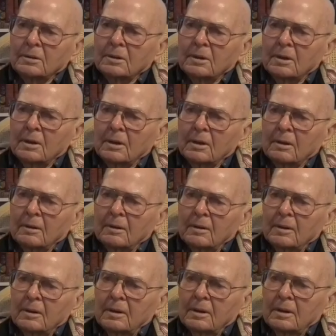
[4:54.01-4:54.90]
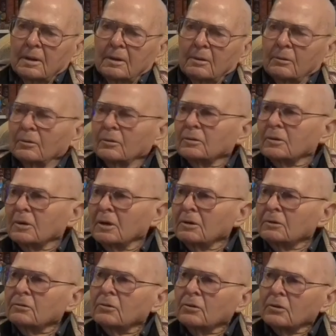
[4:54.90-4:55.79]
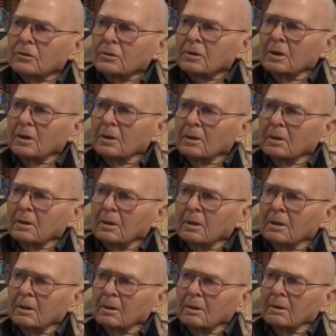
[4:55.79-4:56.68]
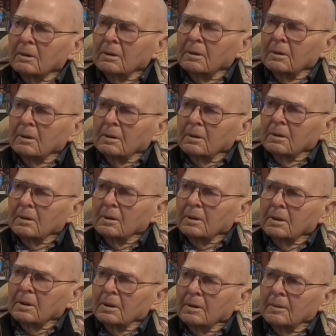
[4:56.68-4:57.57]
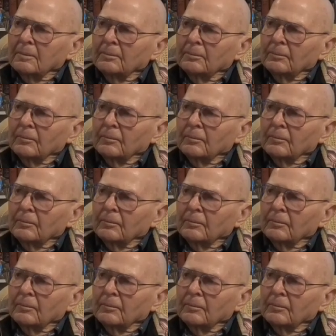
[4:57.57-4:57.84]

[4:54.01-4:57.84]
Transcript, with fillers: Uh, it was interesting uh, um,